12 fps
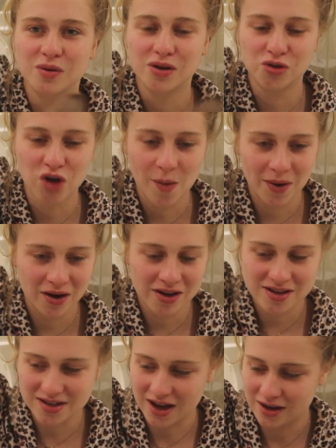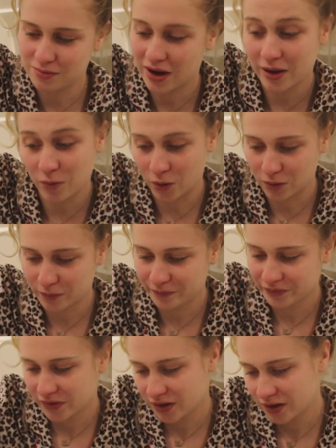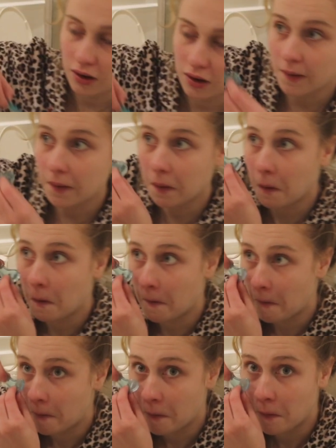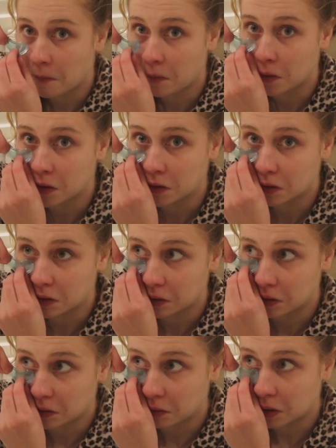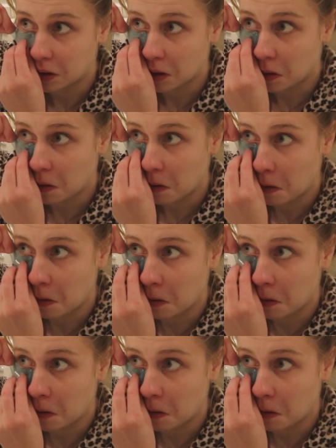want to drop it on his head, but I won't. Okay. Here we go.